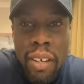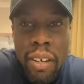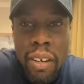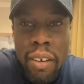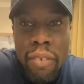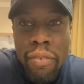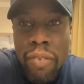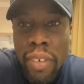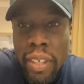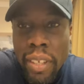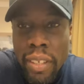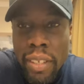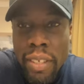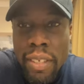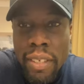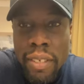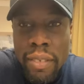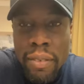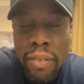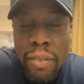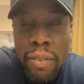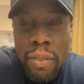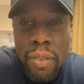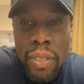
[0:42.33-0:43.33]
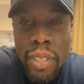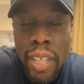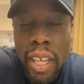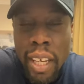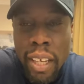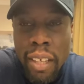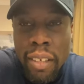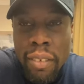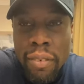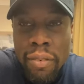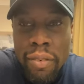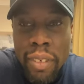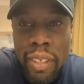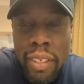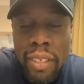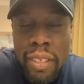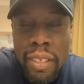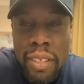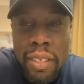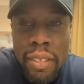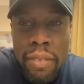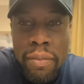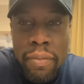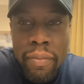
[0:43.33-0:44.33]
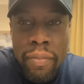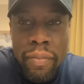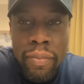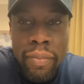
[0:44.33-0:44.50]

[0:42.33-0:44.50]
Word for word: offense or taking offense.